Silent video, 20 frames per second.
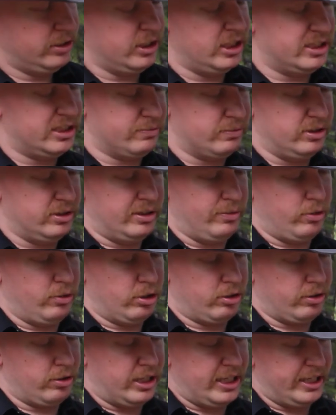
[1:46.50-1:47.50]
doesn't really
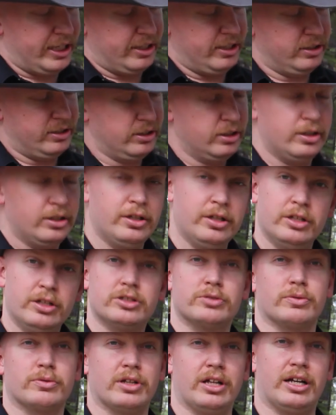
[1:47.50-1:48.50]
work right.
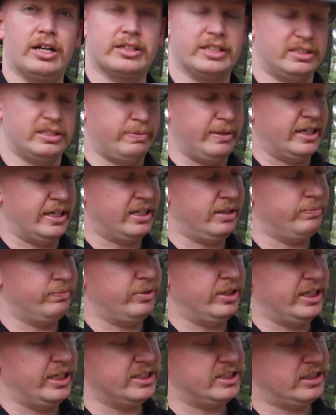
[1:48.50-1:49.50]
So we're going to lock this back in
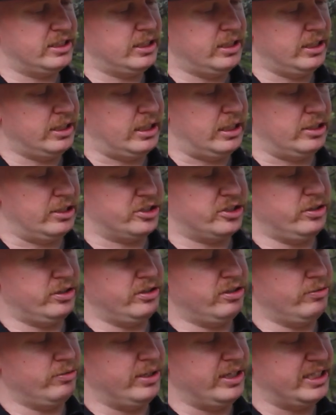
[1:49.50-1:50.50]
place, and I'll
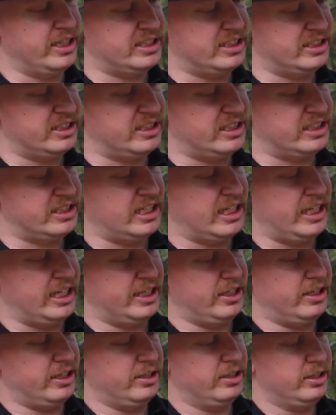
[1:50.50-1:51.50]
show you the way this is
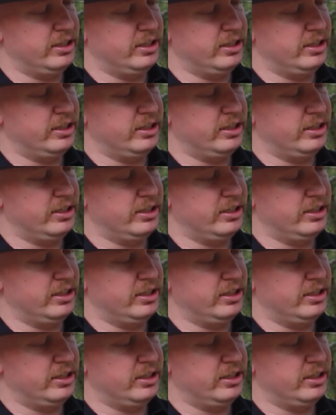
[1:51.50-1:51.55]
designed.